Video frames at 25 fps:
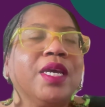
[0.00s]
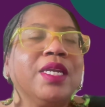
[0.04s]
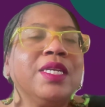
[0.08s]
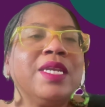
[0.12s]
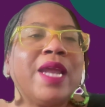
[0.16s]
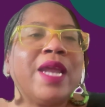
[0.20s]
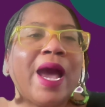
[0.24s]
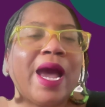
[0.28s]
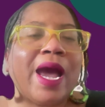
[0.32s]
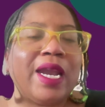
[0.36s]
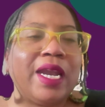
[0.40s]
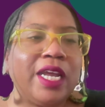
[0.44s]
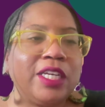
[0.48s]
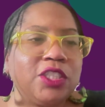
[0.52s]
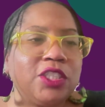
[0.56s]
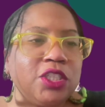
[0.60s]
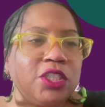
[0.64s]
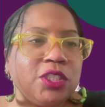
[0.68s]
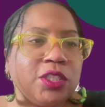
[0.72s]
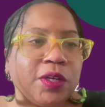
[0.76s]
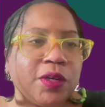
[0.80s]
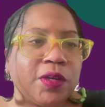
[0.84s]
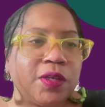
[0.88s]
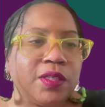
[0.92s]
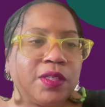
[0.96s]
not
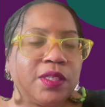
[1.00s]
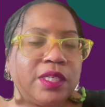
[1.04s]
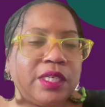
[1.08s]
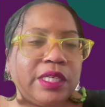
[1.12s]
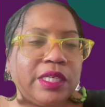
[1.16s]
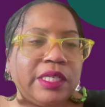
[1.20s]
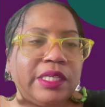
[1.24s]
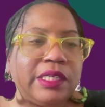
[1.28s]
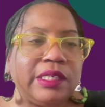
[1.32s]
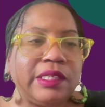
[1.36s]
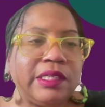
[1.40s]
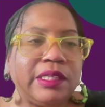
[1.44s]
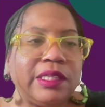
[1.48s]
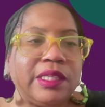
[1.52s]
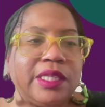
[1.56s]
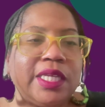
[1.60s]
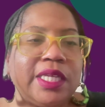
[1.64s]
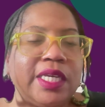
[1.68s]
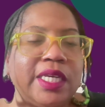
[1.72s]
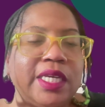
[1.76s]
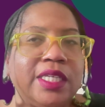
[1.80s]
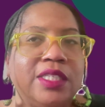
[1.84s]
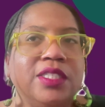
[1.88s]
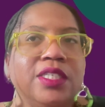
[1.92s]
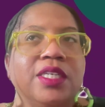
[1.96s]
necessarily
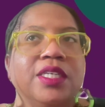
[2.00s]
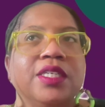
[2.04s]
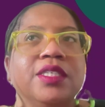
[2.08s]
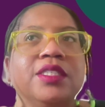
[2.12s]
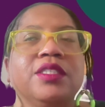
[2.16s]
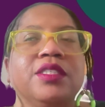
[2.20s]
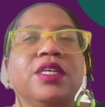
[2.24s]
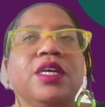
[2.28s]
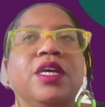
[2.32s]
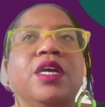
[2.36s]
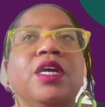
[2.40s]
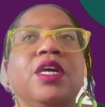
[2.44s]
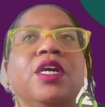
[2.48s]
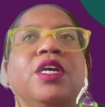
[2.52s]
the easiest.